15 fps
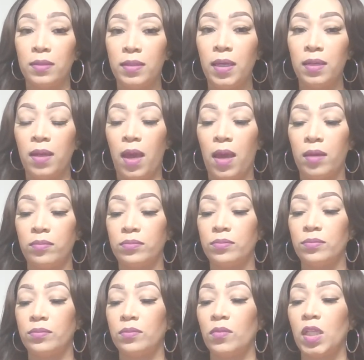Get that.
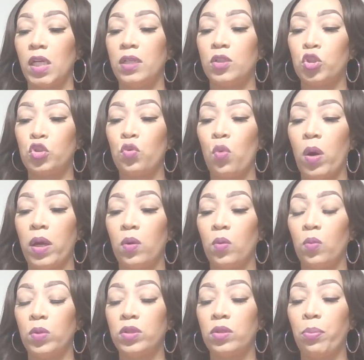And destroy
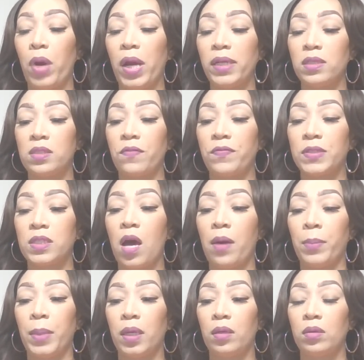with the brightness of his
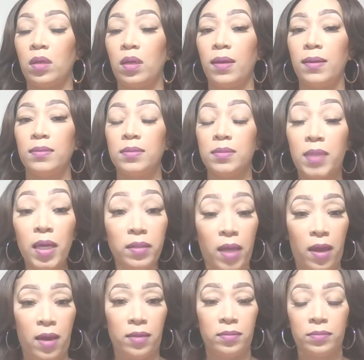coming. Get
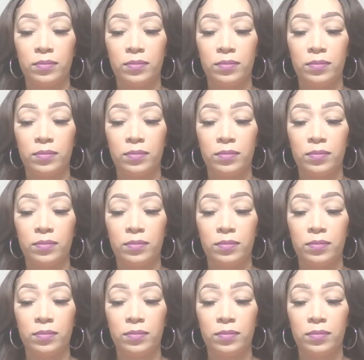that.